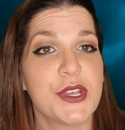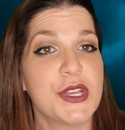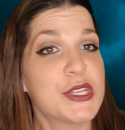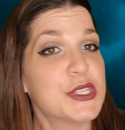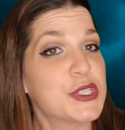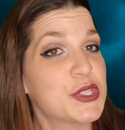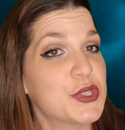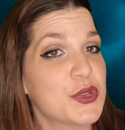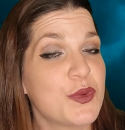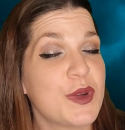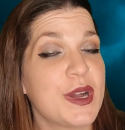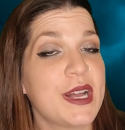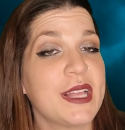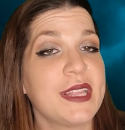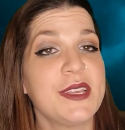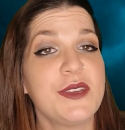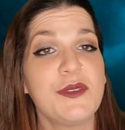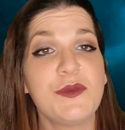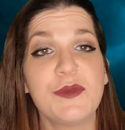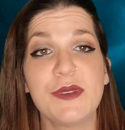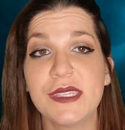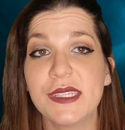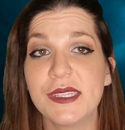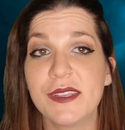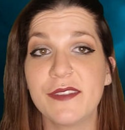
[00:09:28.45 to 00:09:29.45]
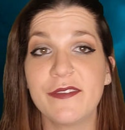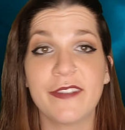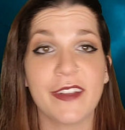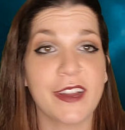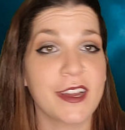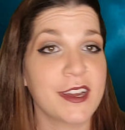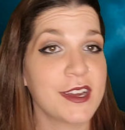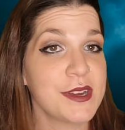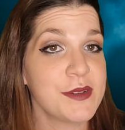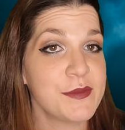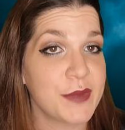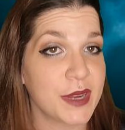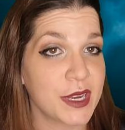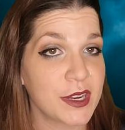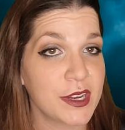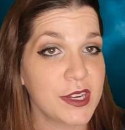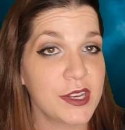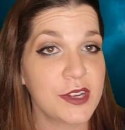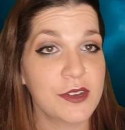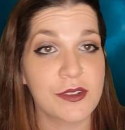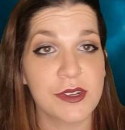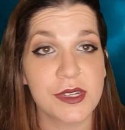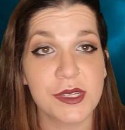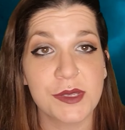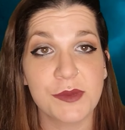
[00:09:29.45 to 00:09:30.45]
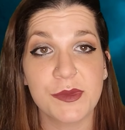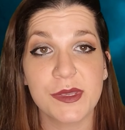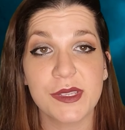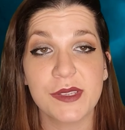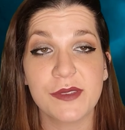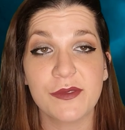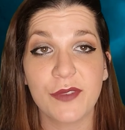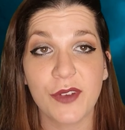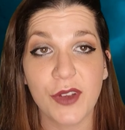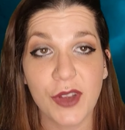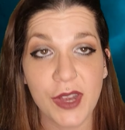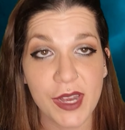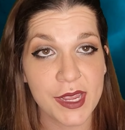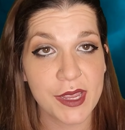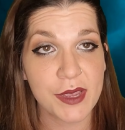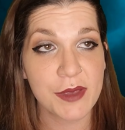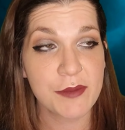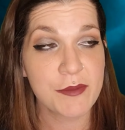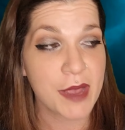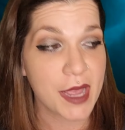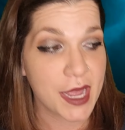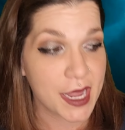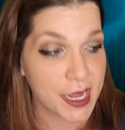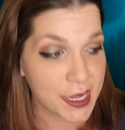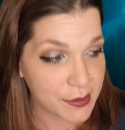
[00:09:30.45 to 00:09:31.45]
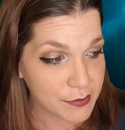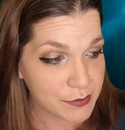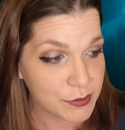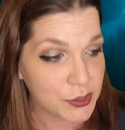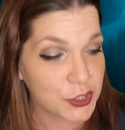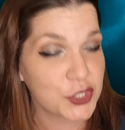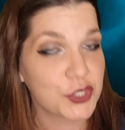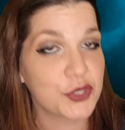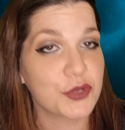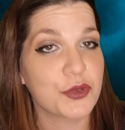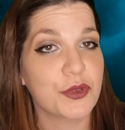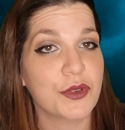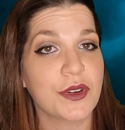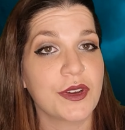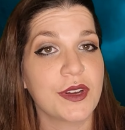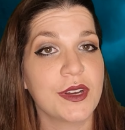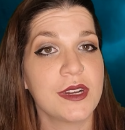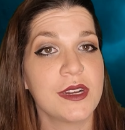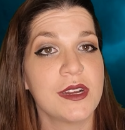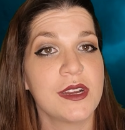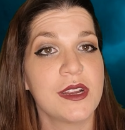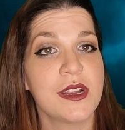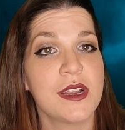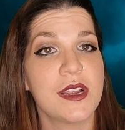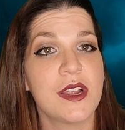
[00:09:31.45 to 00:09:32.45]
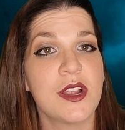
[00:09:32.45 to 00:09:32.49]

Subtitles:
So while it was a very Merry Christmas for him, I am sure,